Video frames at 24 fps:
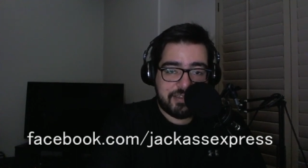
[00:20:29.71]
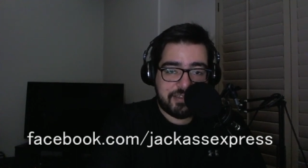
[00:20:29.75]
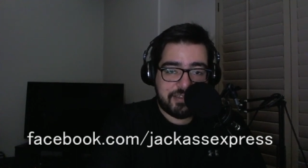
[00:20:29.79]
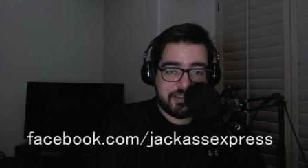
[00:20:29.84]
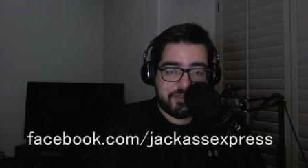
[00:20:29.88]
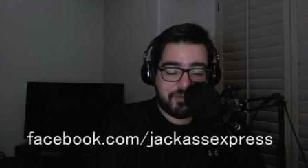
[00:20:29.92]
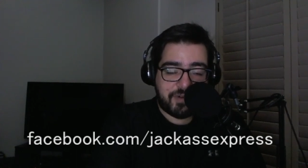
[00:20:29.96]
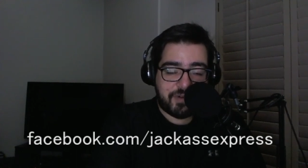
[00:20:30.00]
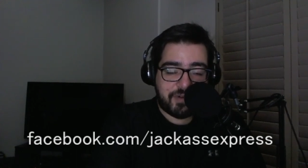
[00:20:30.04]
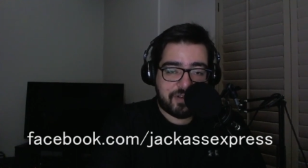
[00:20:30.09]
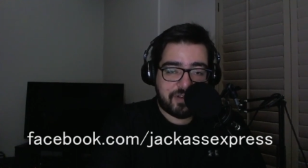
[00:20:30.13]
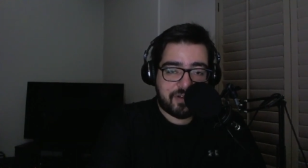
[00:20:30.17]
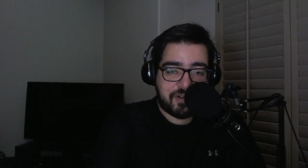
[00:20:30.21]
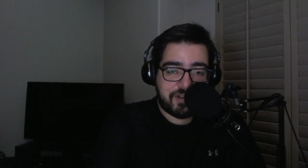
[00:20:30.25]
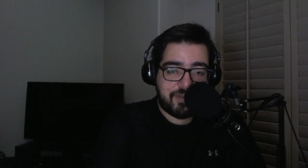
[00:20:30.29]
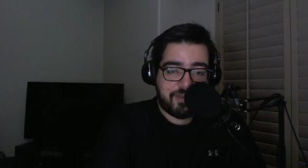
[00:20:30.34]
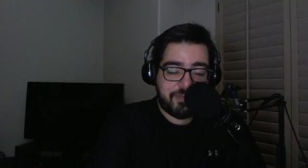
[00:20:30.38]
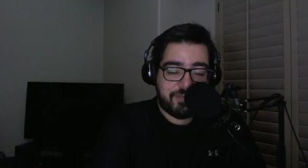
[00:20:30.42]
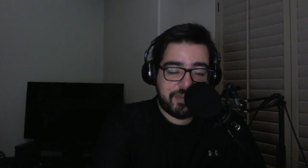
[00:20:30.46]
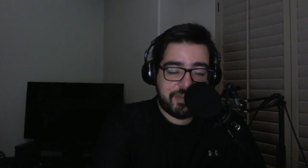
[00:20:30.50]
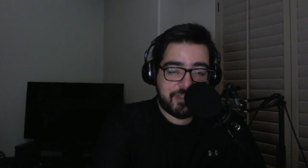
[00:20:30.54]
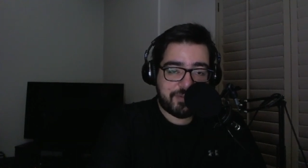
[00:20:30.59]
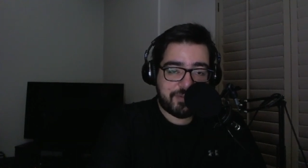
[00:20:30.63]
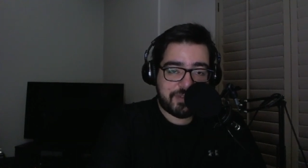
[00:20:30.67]
If you want to talk to
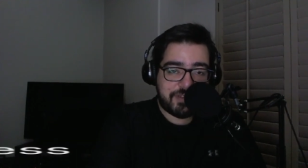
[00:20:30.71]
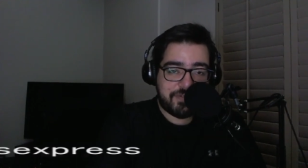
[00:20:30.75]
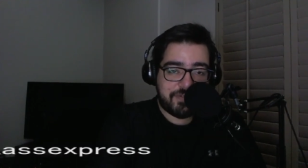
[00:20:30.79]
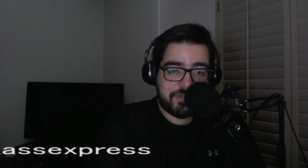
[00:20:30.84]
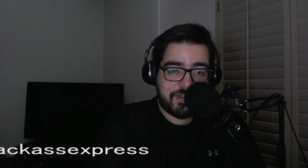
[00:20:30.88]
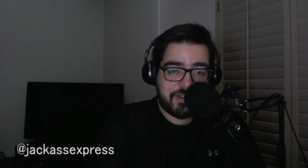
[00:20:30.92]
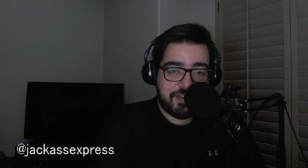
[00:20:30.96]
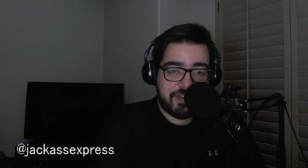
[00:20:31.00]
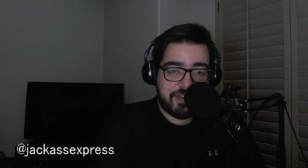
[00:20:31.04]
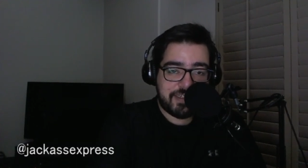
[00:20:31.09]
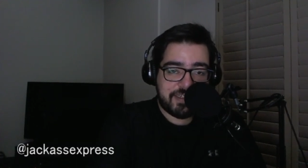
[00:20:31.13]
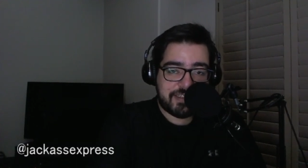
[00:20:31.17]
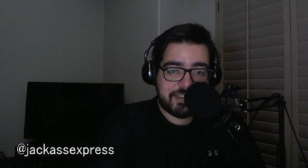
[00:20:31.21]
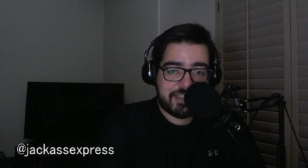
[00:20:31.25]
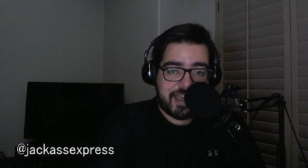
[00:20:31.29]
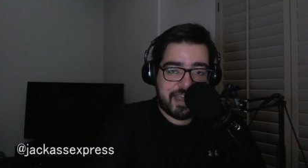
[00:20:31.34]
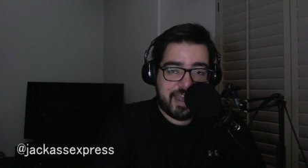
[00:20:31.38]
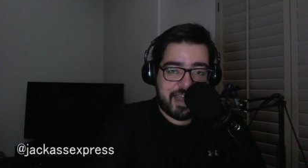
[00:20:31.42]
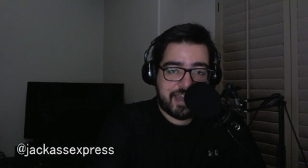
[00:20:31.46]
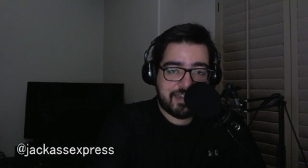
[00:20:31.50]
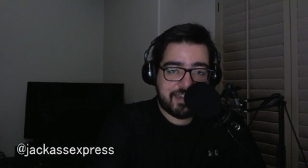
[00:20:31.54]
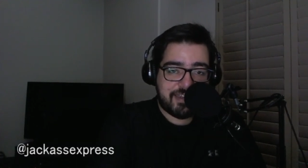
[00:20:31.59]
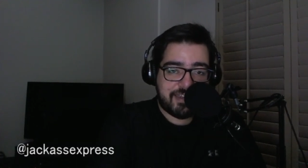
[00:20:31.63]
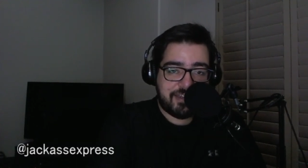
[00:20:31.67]
me specifically, it's
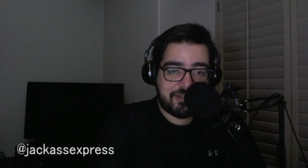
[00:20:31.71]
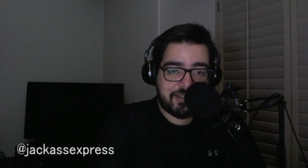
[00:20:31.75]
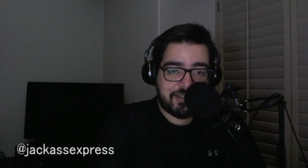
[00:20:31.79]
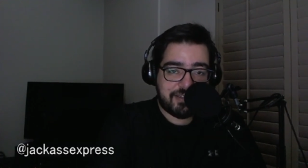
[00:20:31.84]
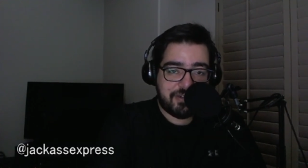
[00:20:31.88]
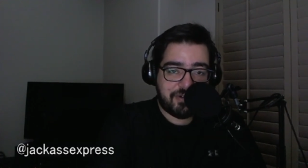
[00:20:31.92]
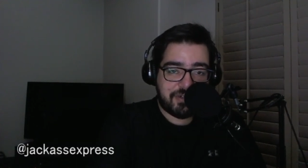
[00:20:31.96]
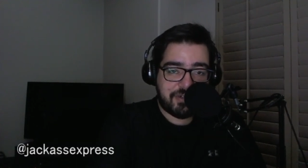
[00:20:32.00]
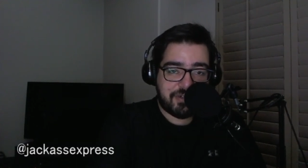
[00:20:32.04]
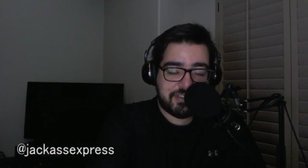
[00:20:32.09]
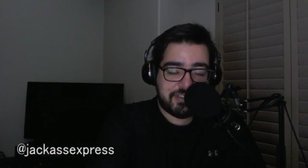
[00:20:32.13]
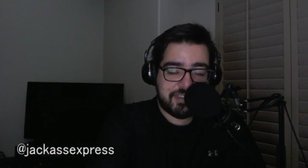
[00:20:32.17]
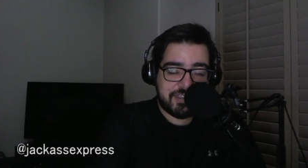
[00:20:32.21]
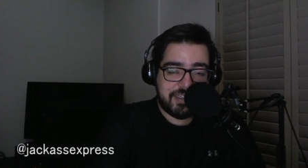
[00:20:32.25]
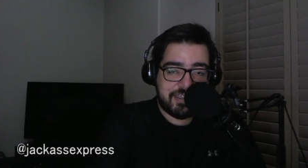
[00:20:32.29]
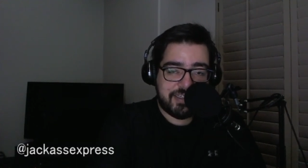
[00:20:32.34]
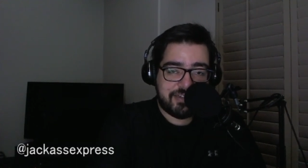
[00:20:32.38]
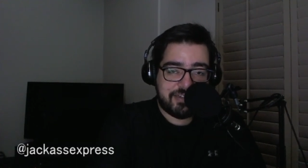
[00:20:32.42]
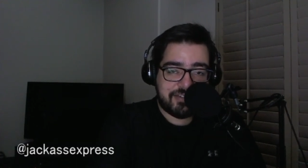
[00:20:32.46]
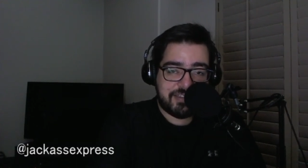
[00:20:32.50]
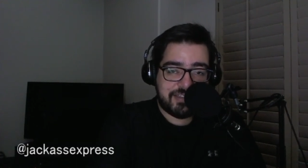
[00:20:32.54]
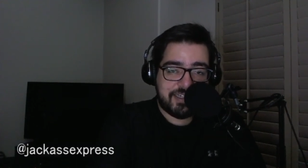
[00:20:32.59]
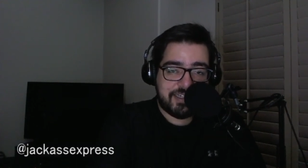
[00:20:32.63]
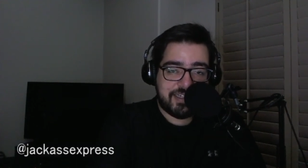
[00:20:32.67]
at Celticorn, C E L
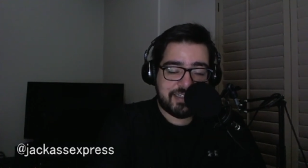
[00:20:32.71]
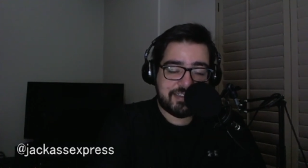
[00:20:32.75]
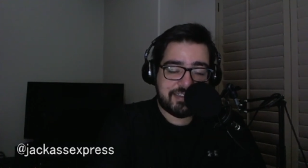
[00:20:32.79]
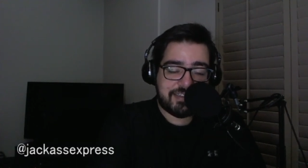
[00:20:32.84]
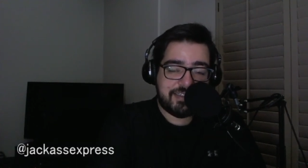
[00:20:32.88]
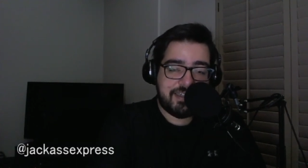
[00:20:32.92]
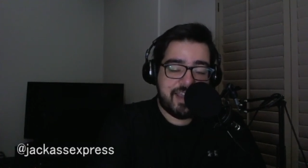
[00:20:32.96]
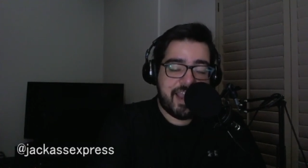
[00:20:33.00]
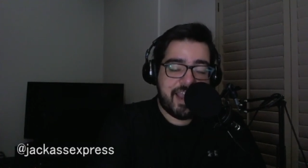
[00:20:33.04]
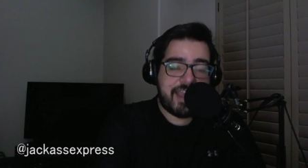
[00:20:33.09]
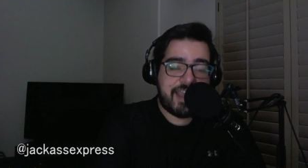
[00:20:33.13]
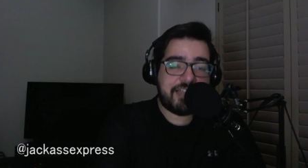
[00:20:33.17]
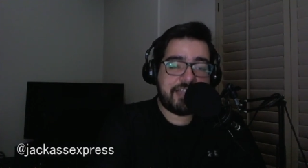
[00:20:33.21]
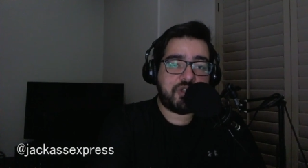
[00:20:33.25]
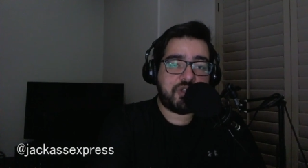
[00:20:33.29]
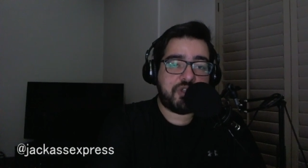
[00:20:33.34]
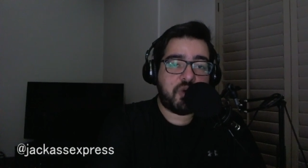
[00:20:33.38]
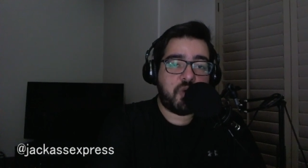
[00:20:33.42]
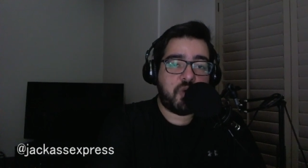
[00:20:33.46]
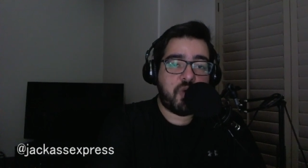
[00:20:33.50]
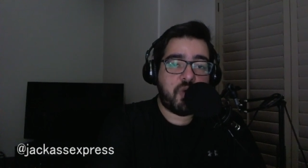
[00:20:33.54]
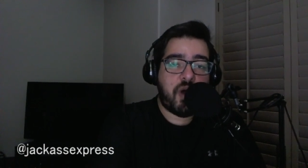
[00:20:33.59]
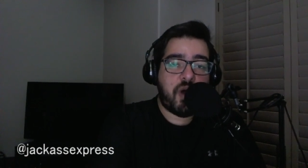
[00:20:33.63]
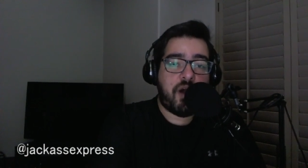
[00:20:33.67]
T I C H
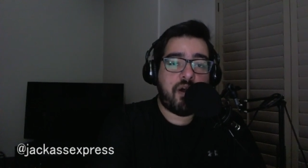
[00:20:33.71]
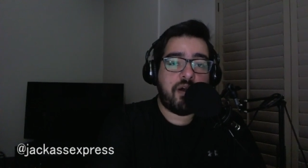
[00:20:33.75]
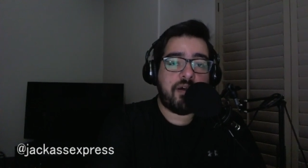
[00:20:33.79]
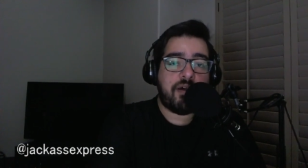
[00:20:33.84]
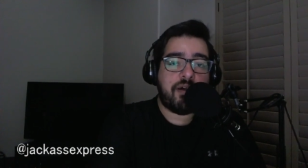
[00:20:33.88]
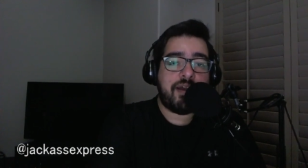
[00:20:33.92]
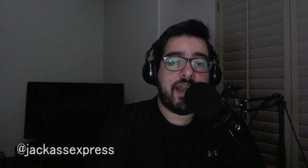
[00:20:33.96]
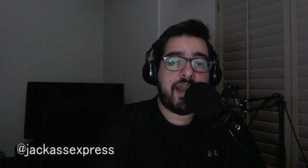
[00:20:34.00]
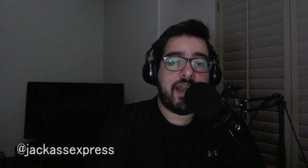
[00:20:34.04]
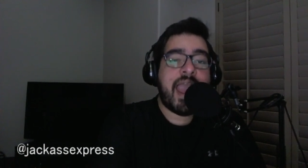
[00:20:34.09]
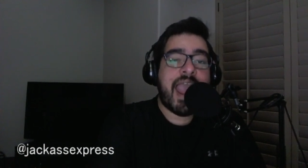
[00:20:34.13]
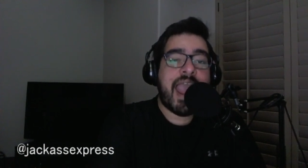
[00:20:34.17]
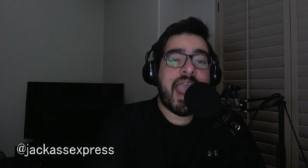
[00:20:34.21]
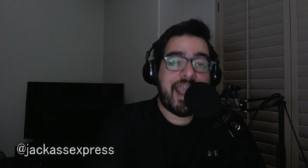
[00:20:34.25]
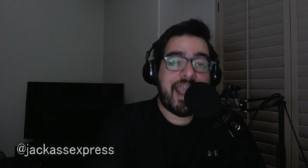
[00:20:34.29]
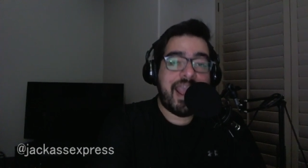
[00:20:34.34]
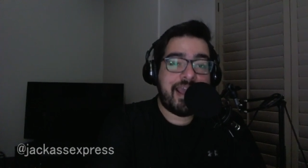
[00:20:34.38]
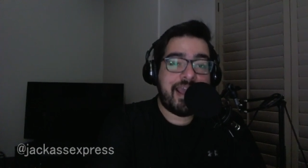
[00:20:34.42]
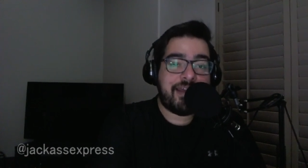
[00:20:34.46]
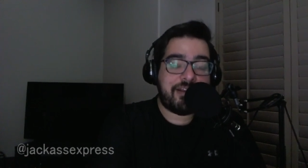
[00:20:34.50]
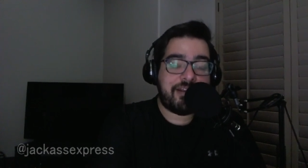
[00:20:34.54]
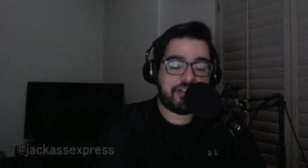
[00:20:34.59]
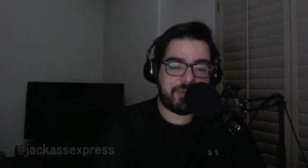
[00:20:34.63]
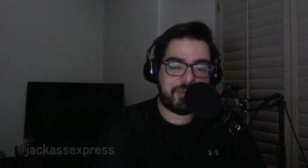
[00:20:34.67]
O R
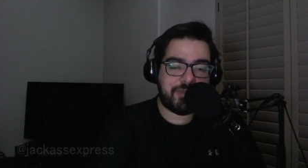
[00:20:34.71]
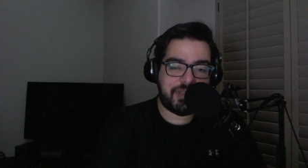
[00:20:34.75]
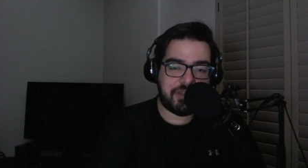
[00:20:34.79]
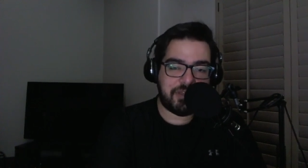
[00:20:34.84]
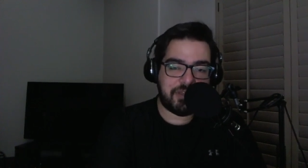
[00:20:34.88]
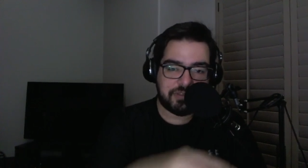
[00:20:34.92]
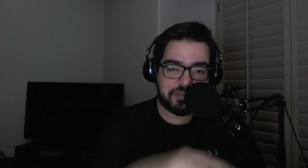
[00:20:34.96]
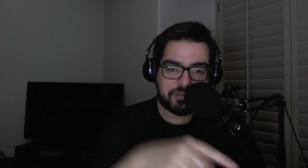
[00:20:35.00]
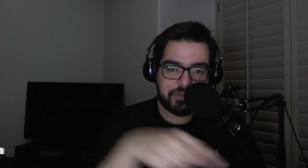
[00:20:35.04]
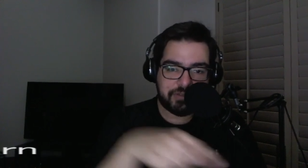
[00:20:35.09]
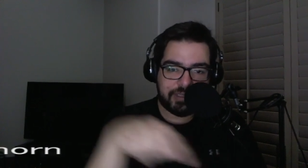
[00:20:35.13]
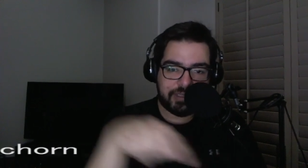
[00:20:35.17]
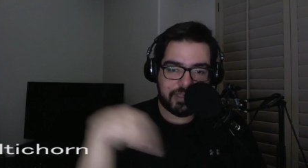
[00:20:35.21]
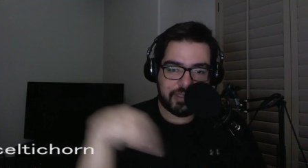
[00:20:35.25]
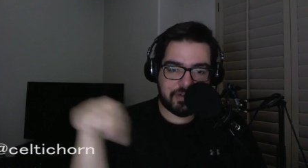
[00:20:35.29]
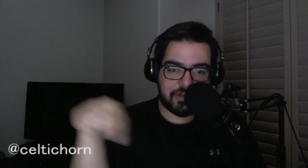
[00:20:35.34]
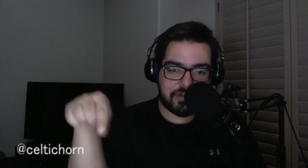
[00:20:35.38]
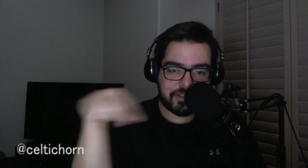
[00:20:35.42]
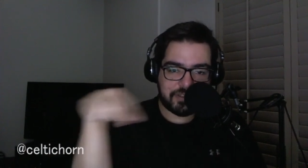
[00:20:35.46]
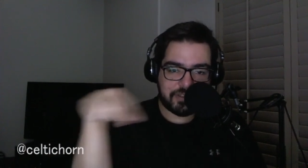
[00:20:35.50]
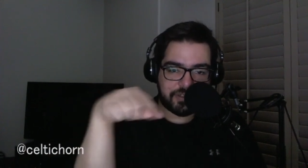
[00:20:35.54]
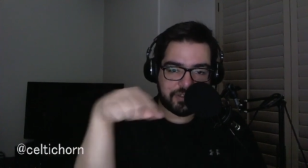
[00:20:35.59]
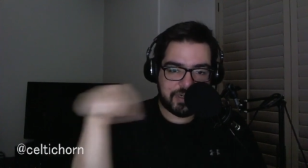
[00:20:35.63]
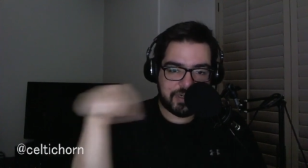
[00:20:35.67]
N. It should be also here on
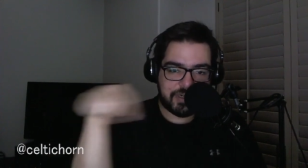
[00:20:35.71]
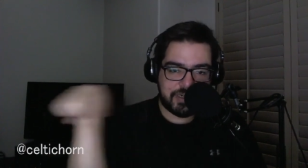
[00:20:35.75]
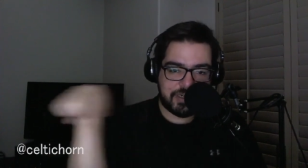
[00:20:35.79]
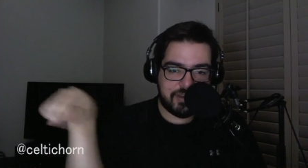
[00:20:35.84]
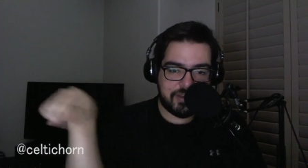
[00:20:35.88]
the screen